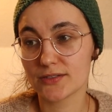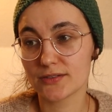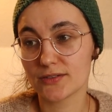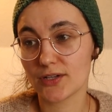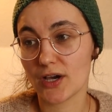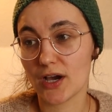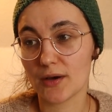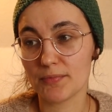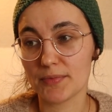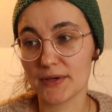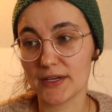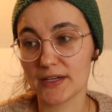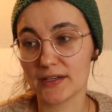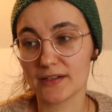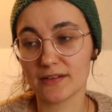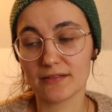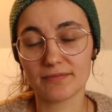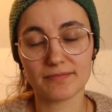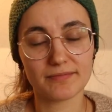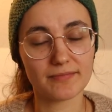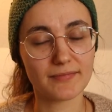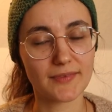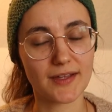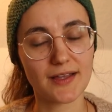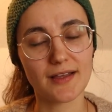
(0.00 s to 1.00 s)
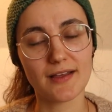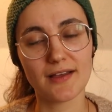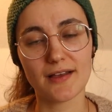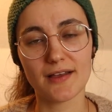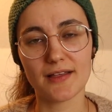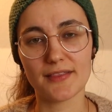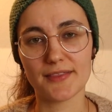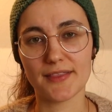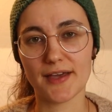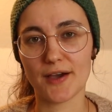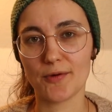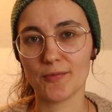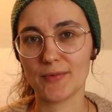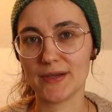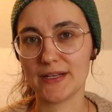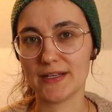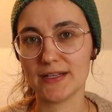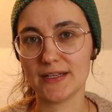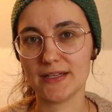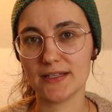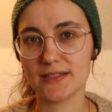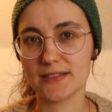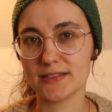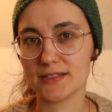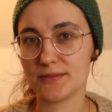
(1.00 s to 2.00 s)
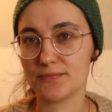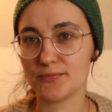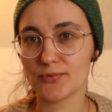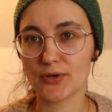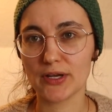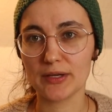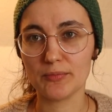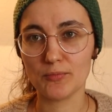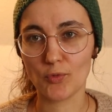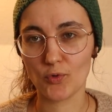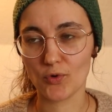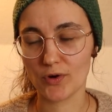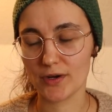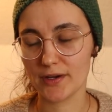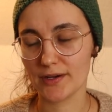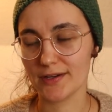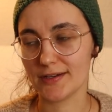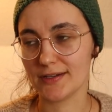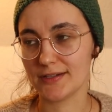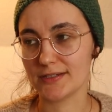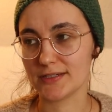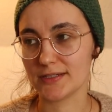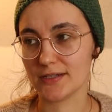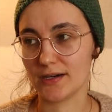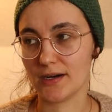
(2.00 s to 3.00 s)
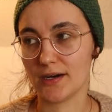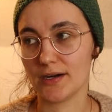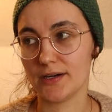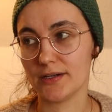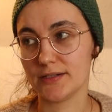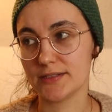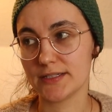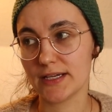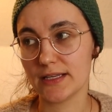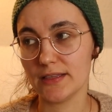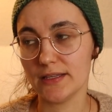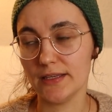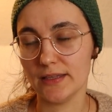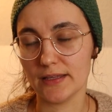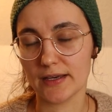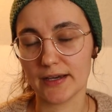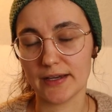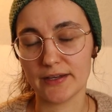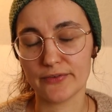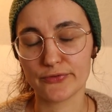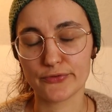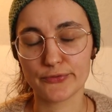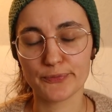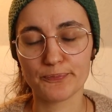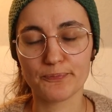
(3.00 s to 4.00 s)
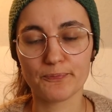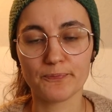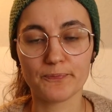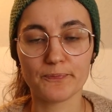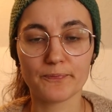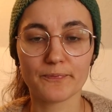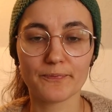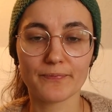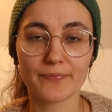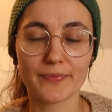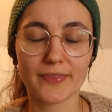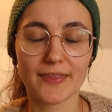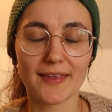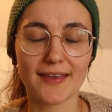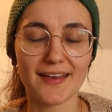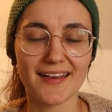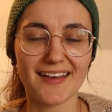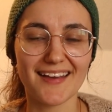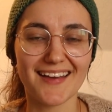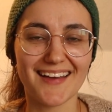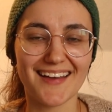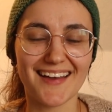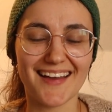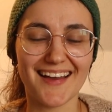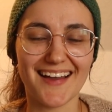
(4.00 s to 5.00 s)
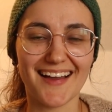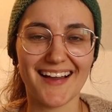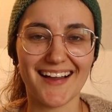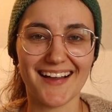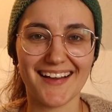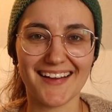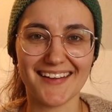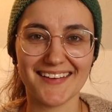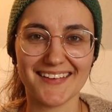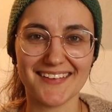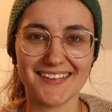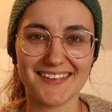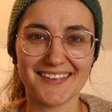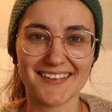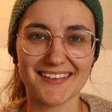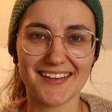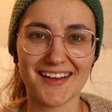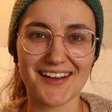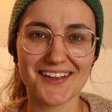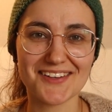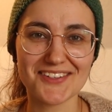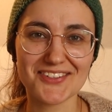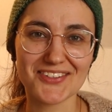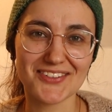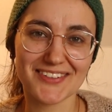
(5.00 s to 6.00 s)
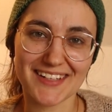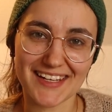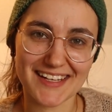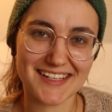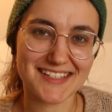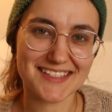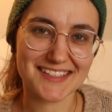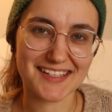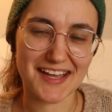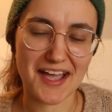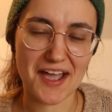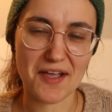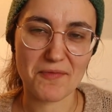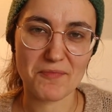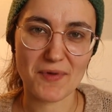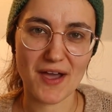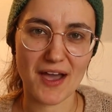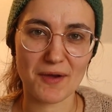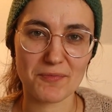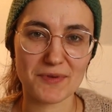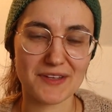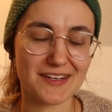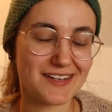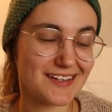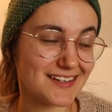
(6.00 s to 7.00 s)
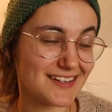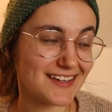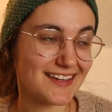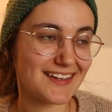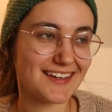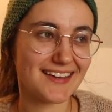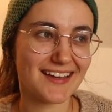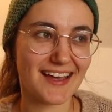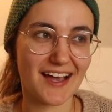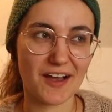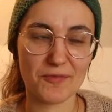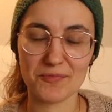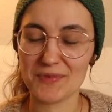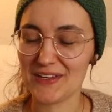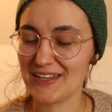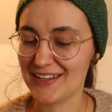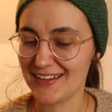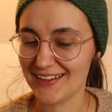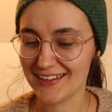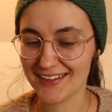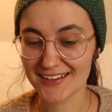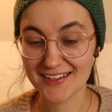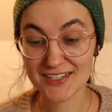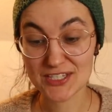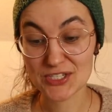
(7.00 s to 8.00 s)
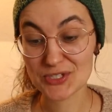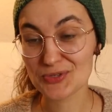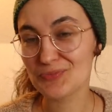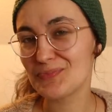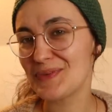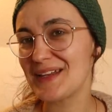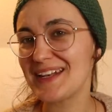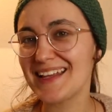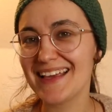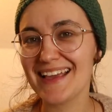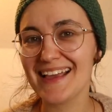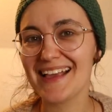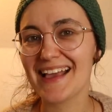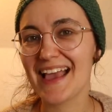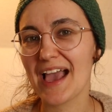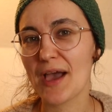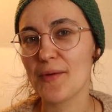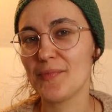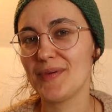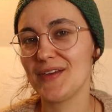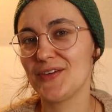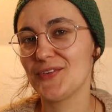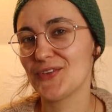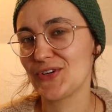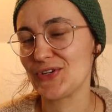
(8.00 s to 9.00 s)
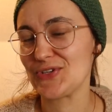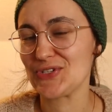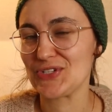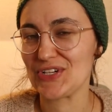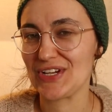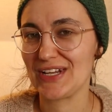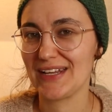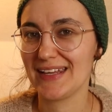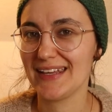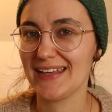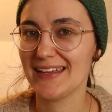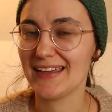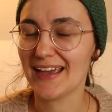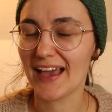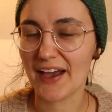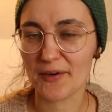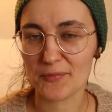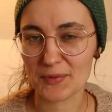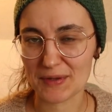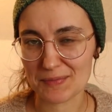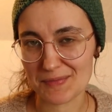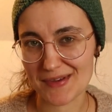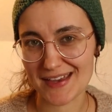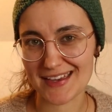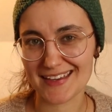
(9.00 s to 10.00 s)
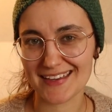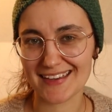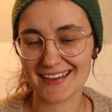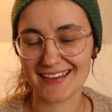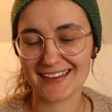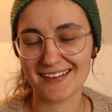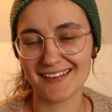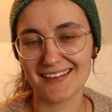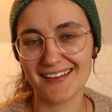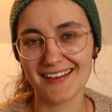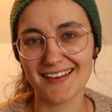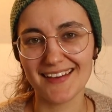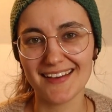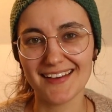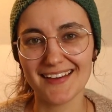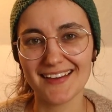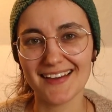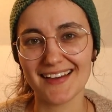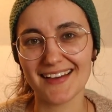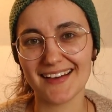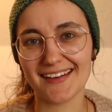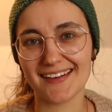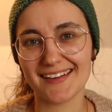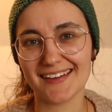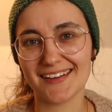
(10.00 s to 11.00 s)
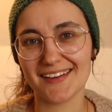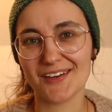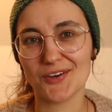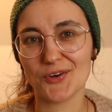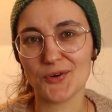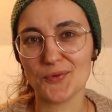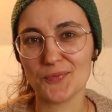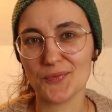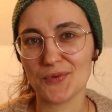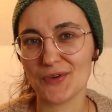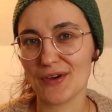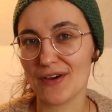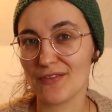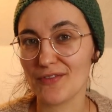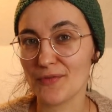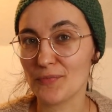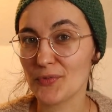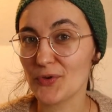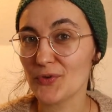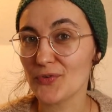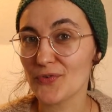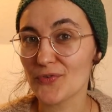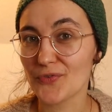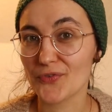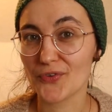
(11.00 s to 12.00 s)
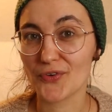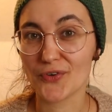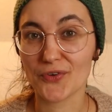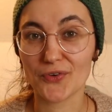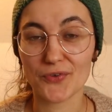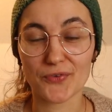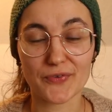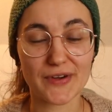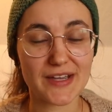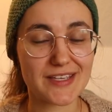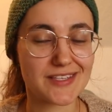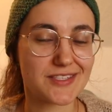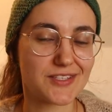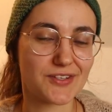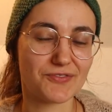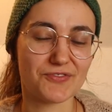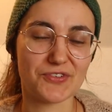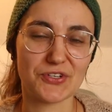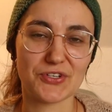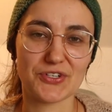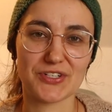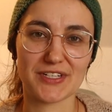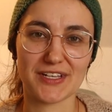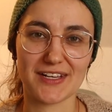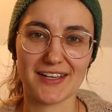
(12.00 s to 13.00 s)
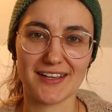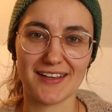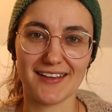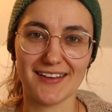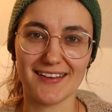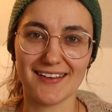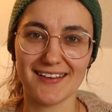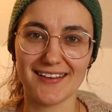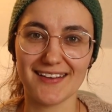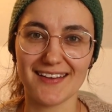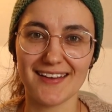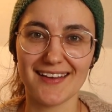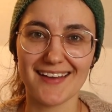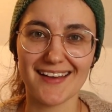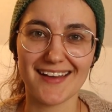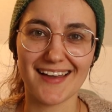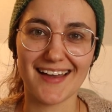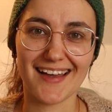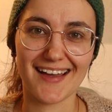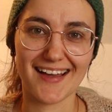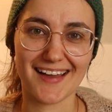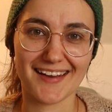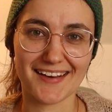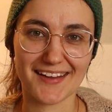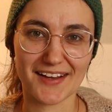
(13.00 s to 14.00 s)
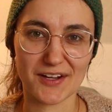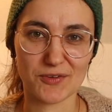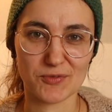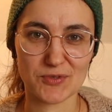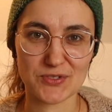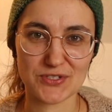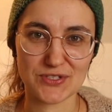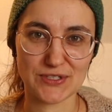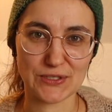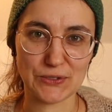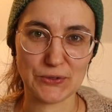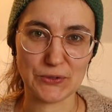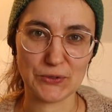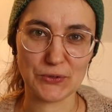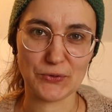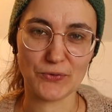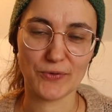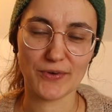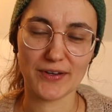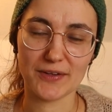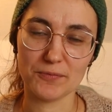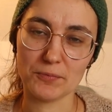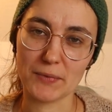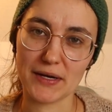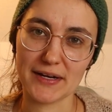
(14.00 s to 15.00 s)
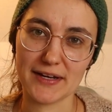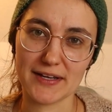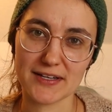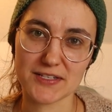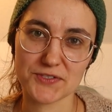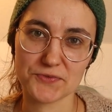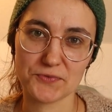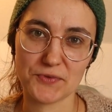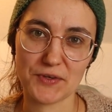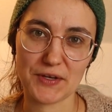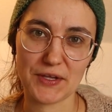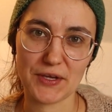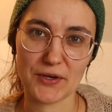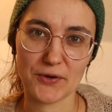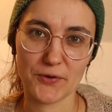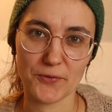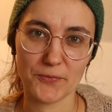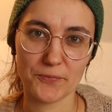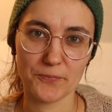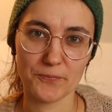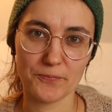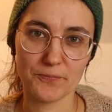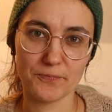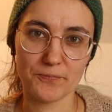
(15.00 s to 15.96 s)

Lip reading: topic that we need to bring more into our daily life. And until next time, happy knitting, happy spinning, happy crocheting, happy making, and I hope you have a beautiful rest of your day, and I will see you in my next video.